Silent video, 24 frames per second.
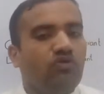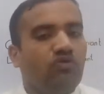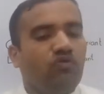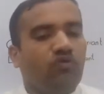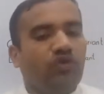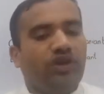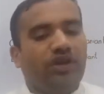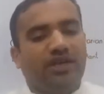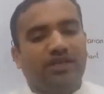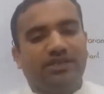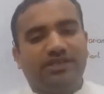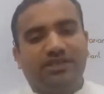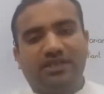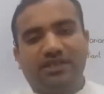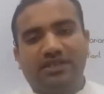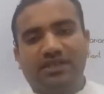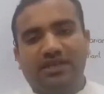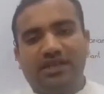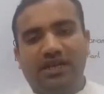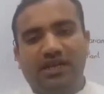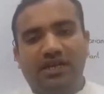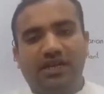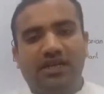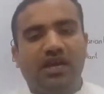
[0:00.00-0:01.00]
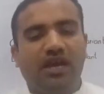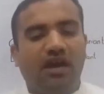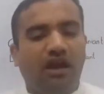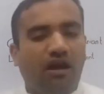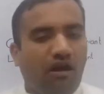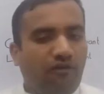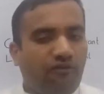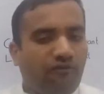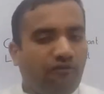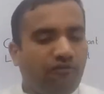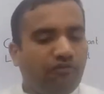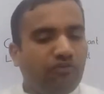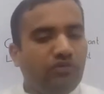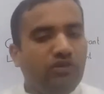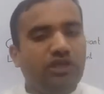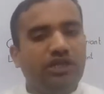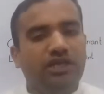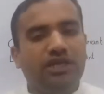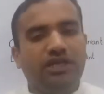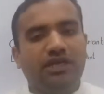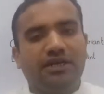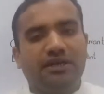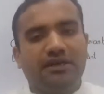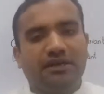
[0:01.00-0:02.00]
we can generate a
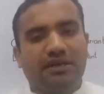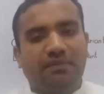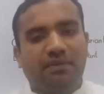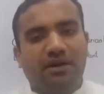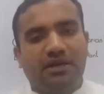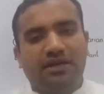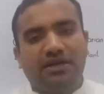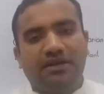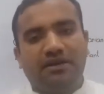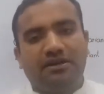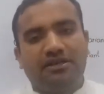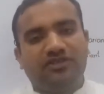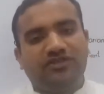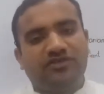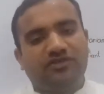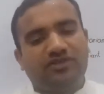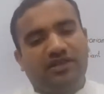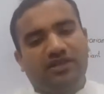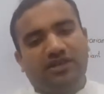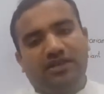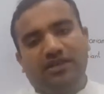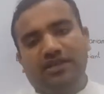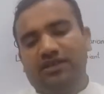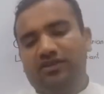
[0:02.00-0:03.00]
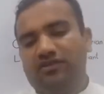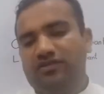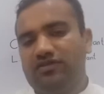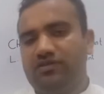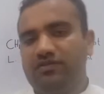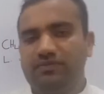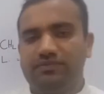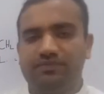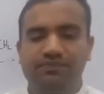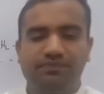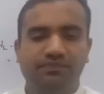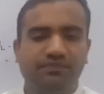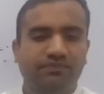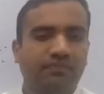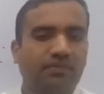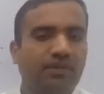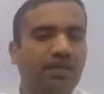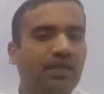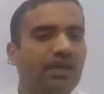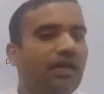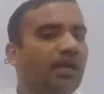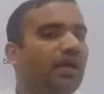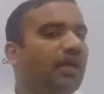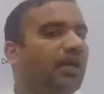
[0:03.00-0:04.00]
fully grammatical sentence.
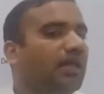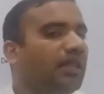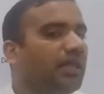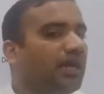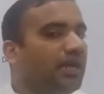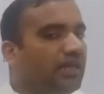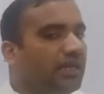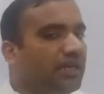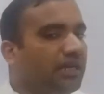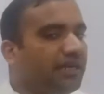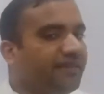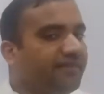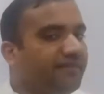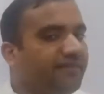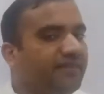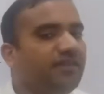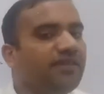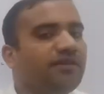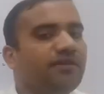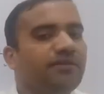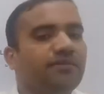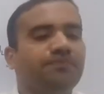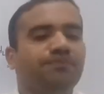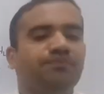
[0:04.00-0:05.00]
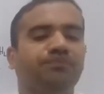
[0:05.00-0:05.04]
And let's see